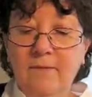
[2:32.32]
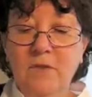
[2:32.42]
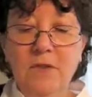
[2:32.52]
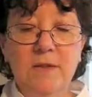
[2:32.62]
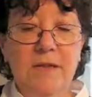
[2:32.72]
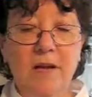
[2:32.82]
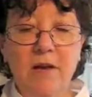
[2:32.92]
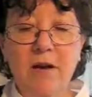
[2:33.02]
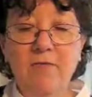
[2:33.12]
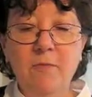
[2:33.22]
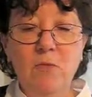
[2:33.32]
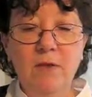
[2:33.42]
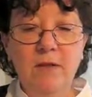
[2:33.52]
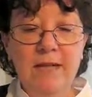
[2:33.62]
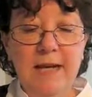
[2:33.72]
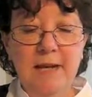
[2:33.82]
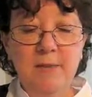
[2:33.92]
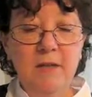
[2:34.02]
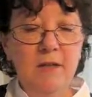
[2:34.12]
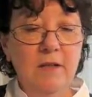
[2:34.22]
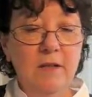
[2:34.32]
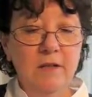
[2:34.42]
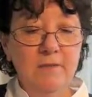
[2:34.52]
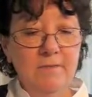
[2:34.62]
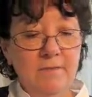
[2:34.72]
Just tearing off more little tabs all along.